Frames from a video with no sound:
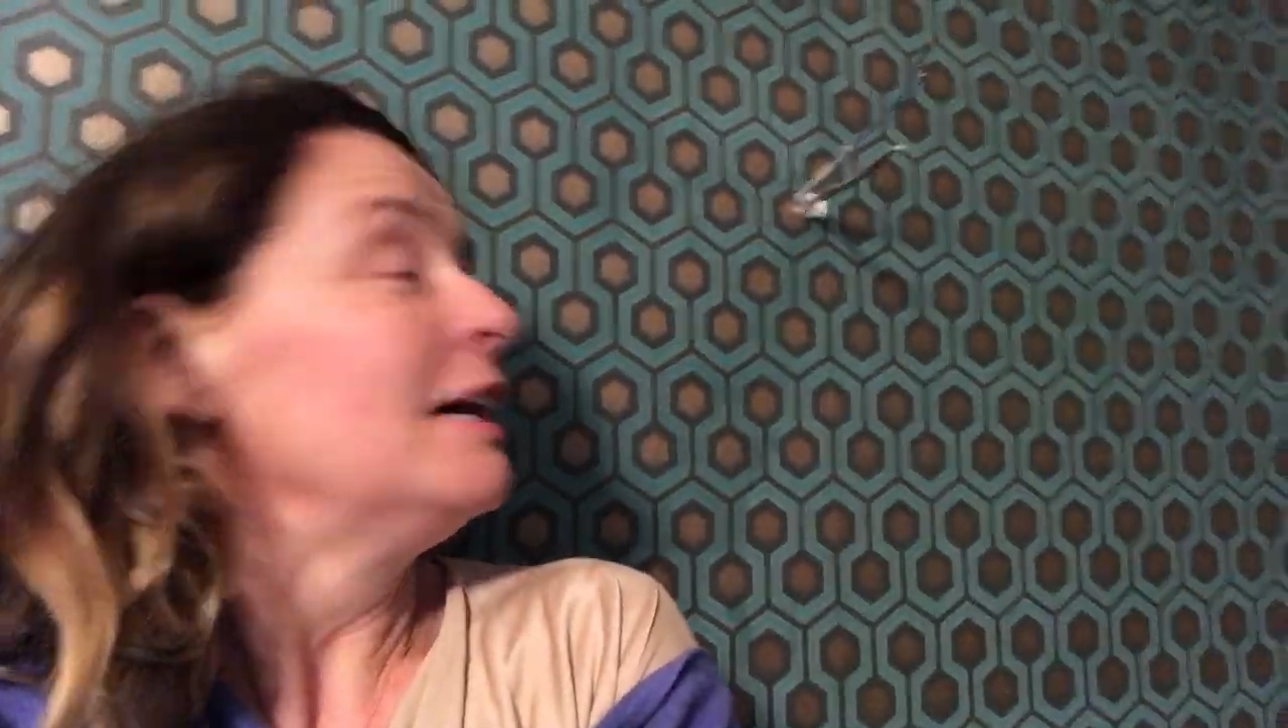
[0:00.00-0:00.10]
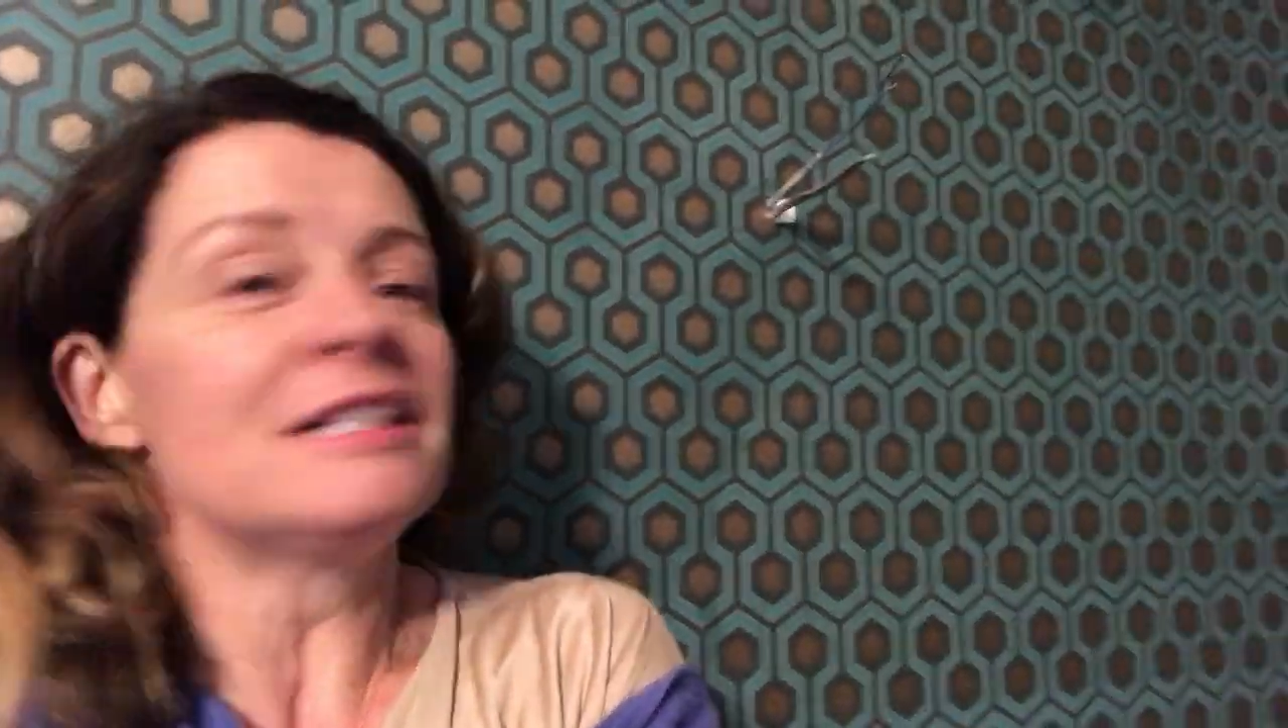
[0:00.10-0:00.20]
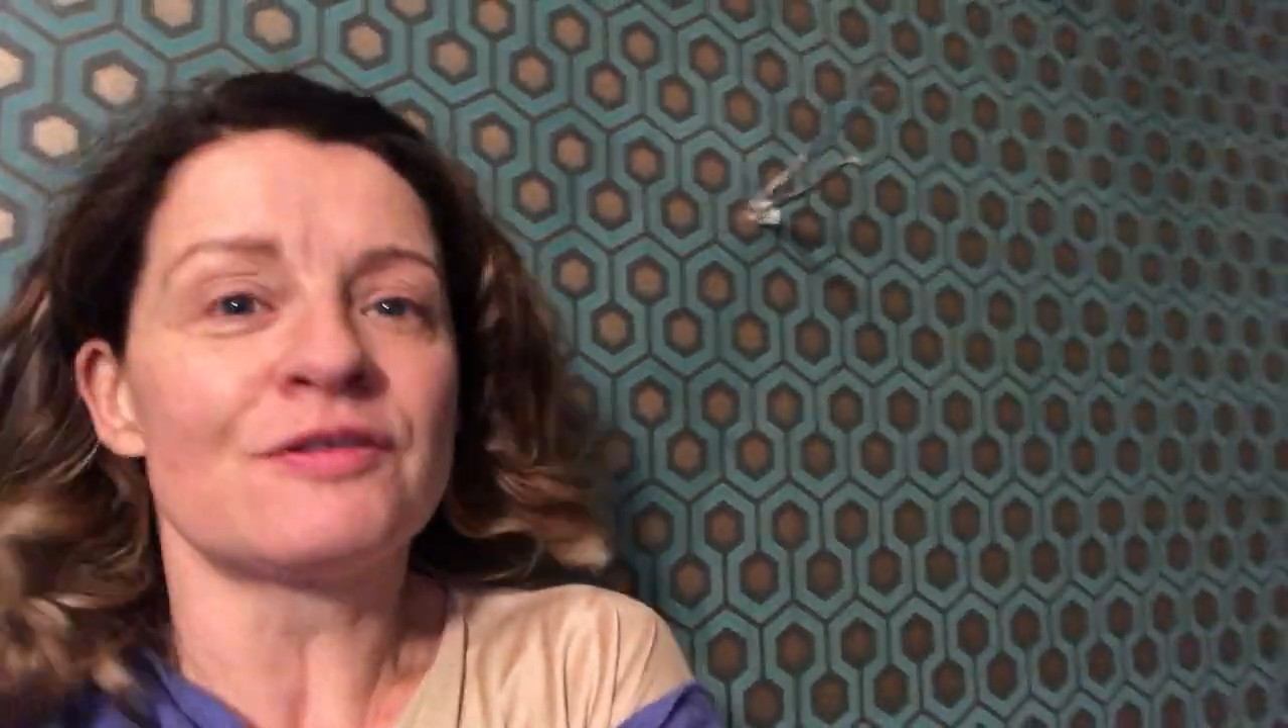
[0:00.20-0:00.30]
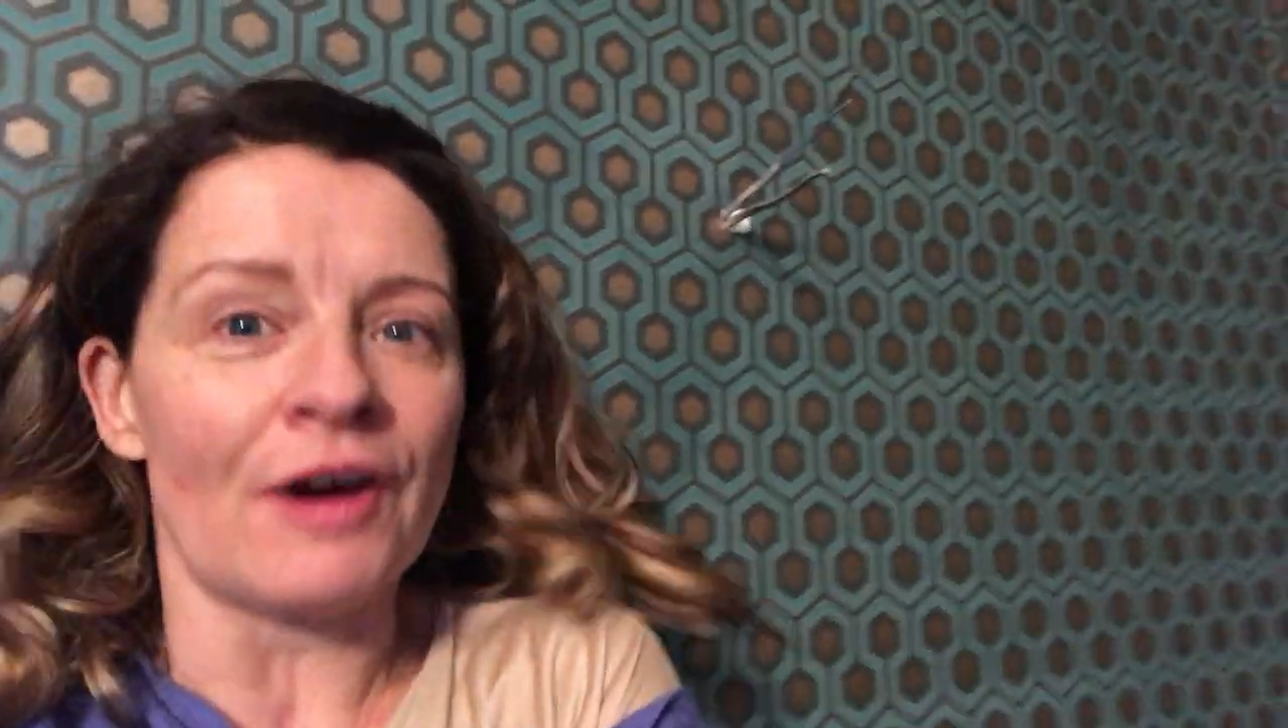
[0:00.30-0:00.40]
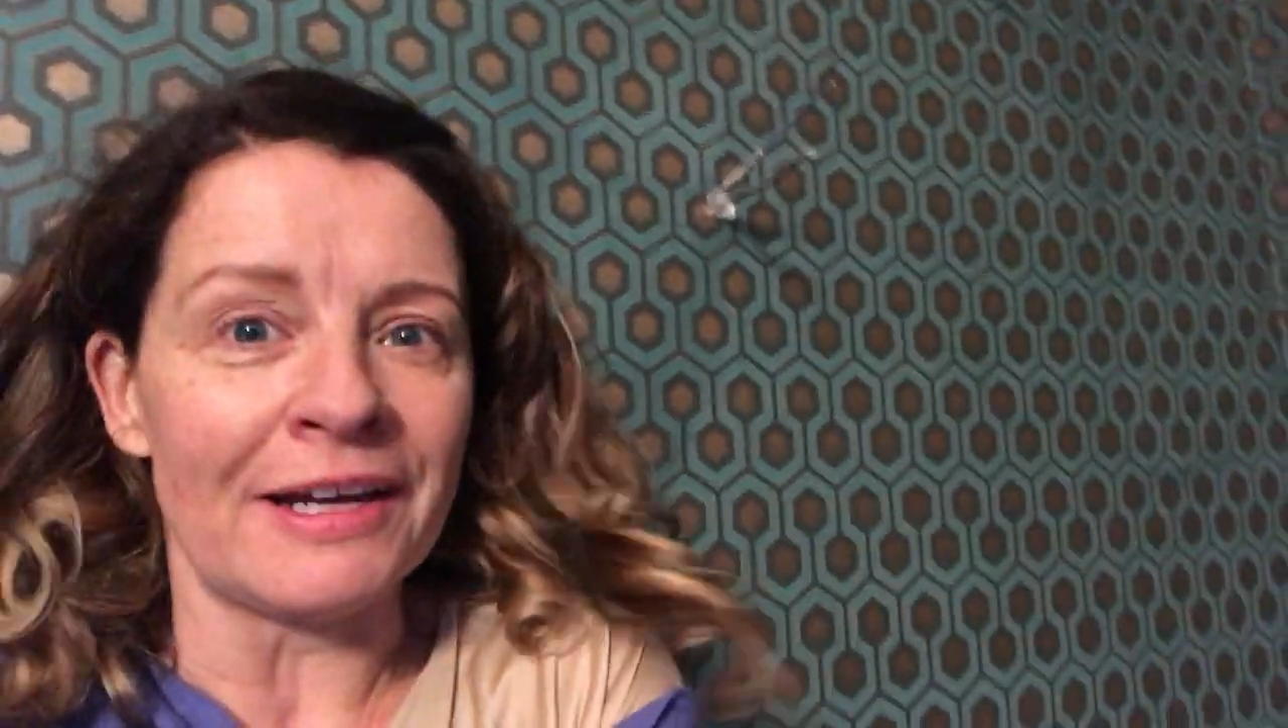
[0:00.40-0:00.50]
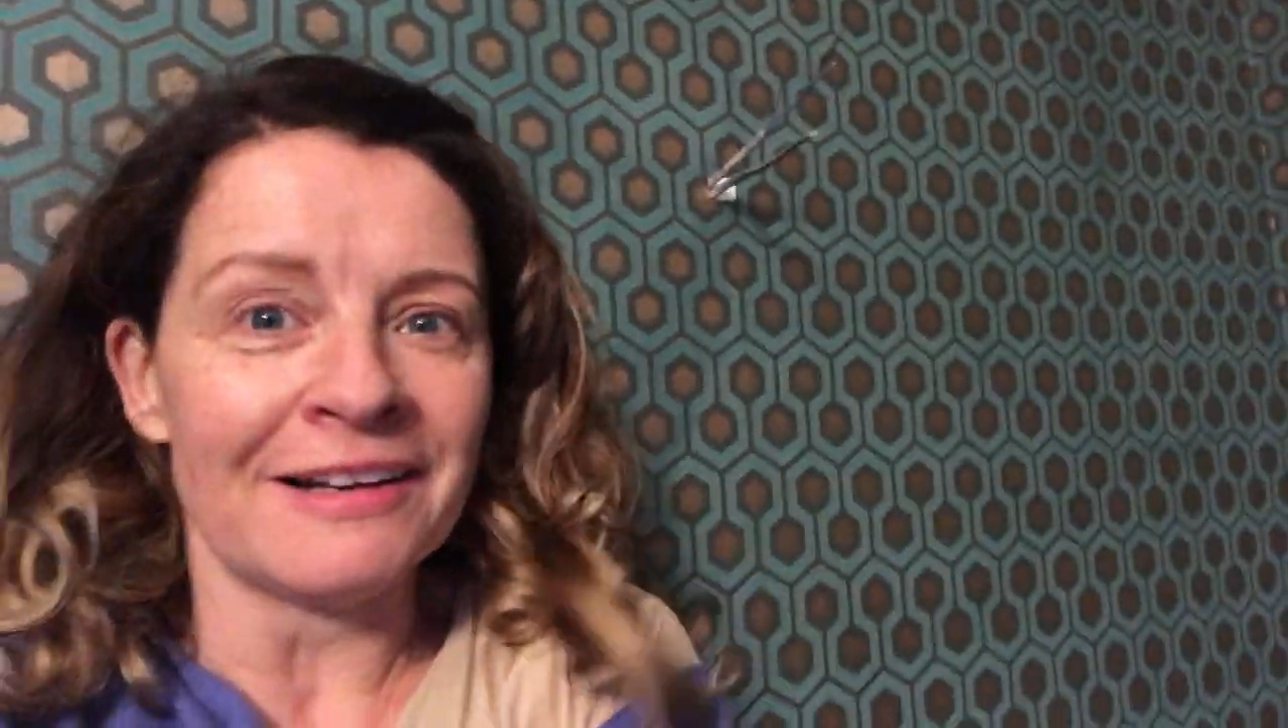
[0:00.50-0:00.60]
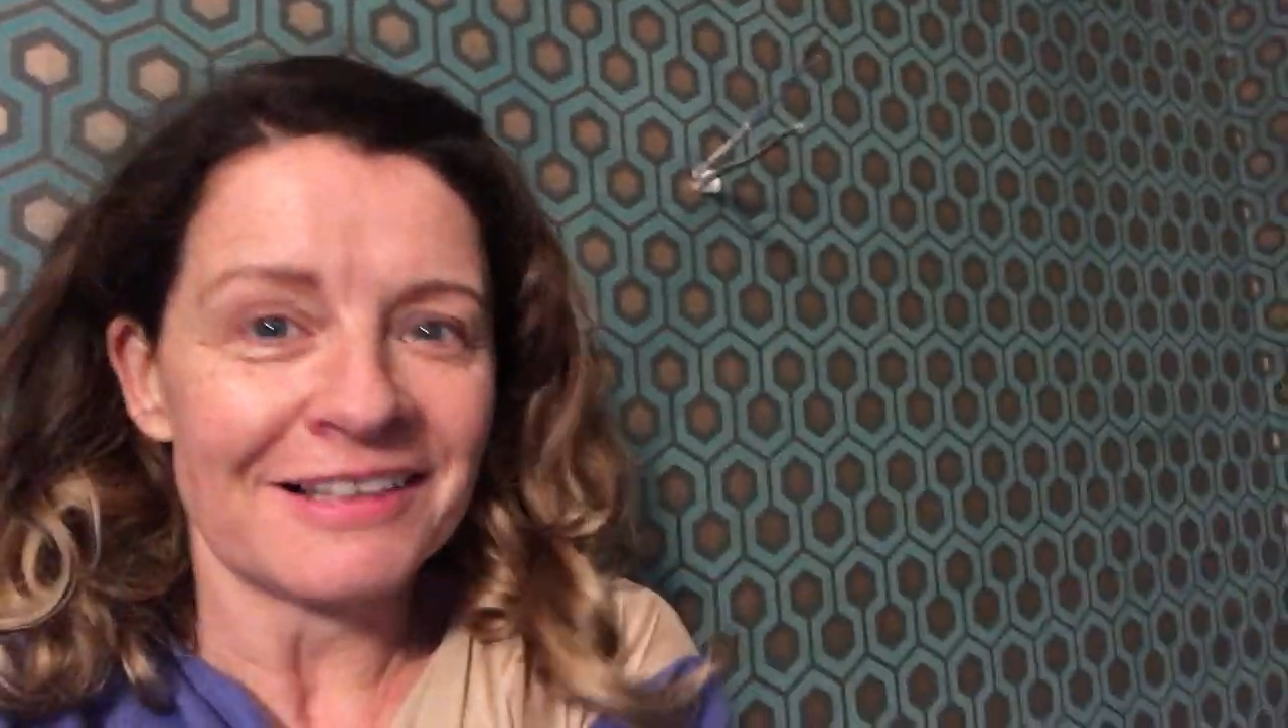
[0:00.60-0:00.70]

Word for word: it's fine.